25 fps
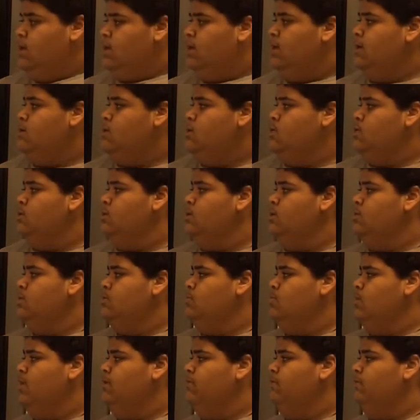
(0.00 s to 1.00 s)
And so this is
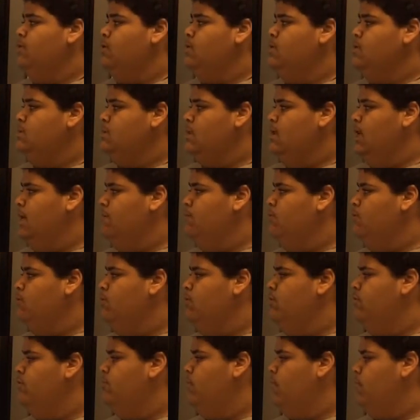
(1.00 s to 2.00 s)
my first
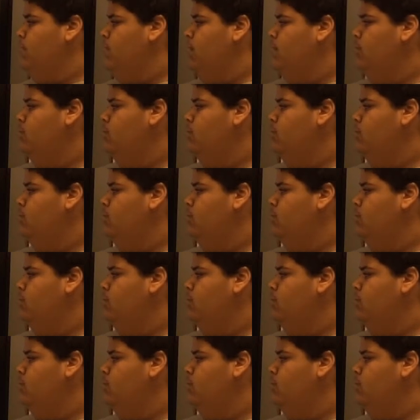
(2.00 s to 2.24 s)
table of my